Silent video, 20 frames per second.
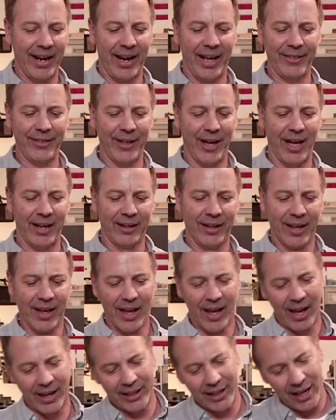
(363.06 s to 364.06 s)
and I thought
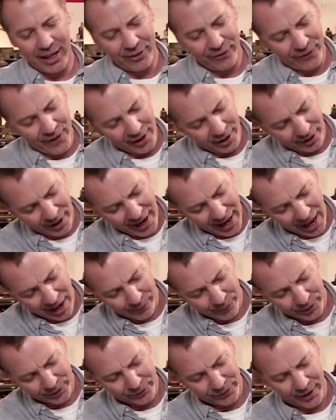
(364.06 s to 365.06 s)
a Keith Fenner
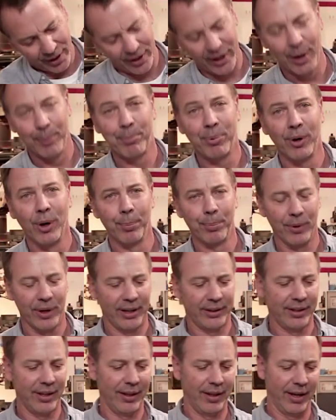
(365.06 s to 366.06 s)
hat was very
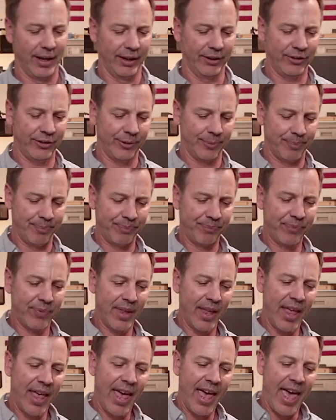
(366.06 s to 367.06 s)
appropriate to this.
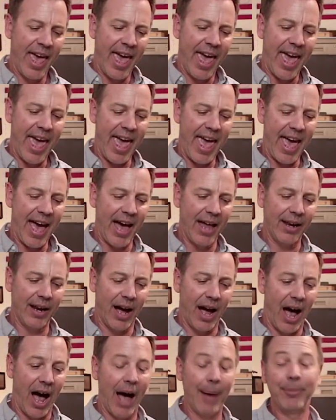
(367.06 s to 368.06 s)
And
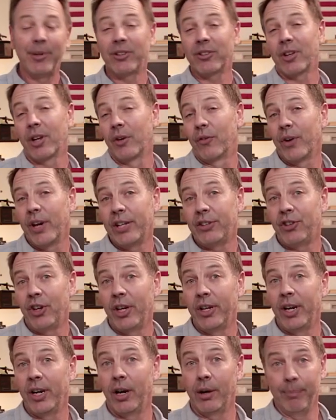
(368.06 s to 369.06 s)
I'm just going to reach
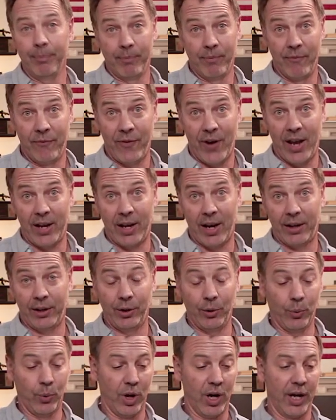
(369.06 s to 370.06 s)
in here, find out
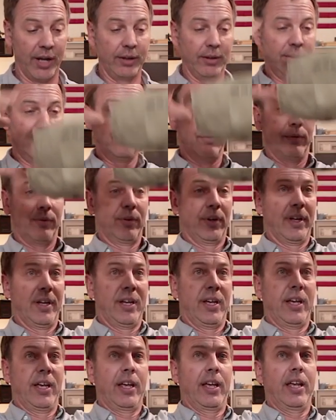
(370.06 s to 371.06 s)
who won,
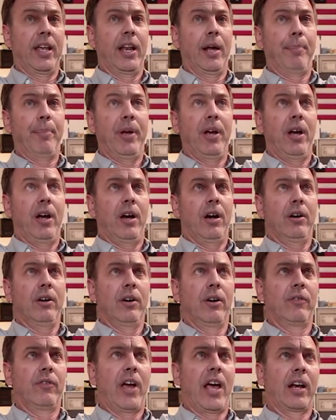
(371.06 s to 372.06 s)
get up
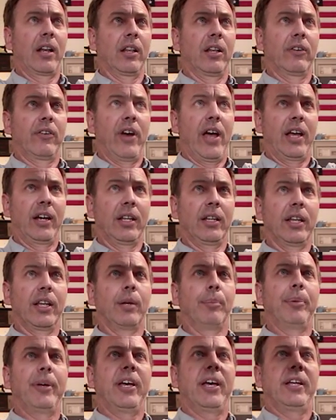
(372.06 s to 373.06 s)
here, rattle around a
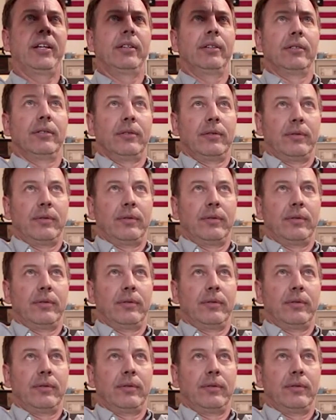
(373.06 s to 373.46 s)
little bit.